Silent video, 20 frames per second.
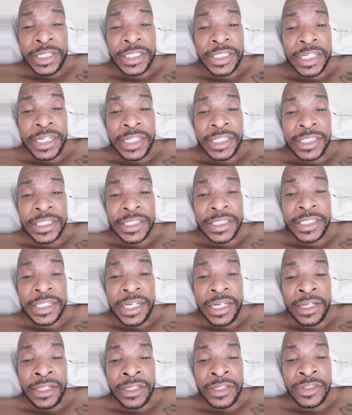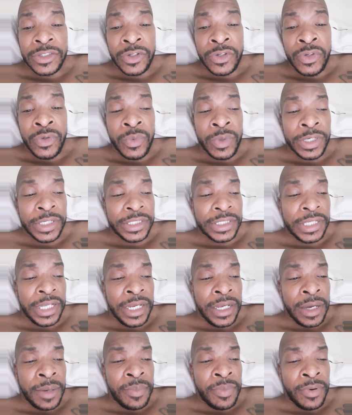changes daily, so you want to
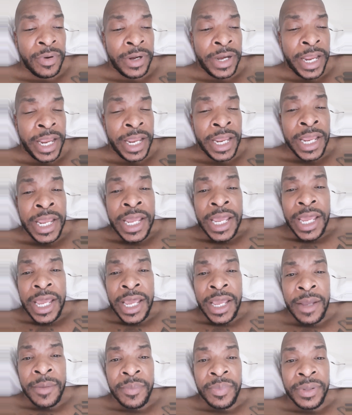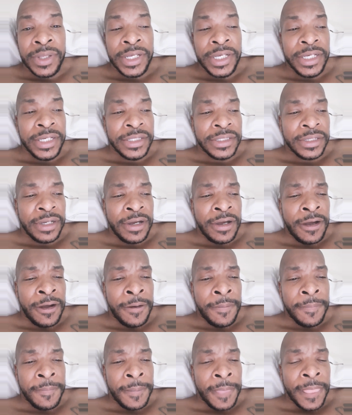stay up on that. And please,
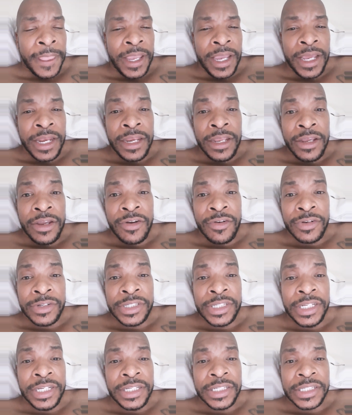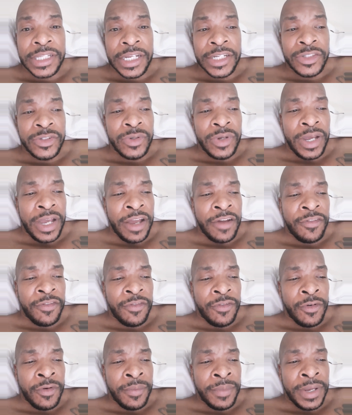any critiques that you have
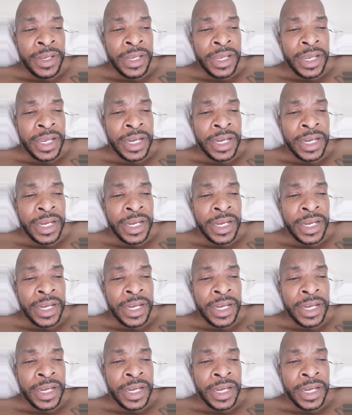for me,